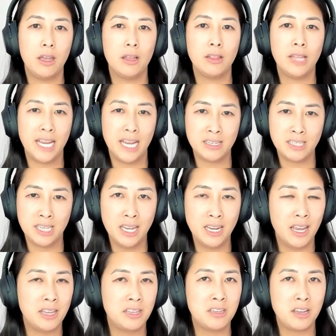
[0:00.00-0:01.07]
Like I said,
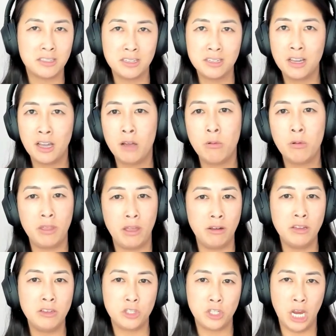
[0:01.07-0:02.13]
it doesn't come without
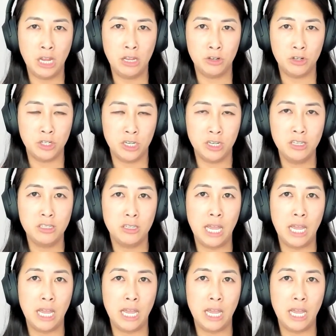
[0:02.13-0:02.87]
its challenges.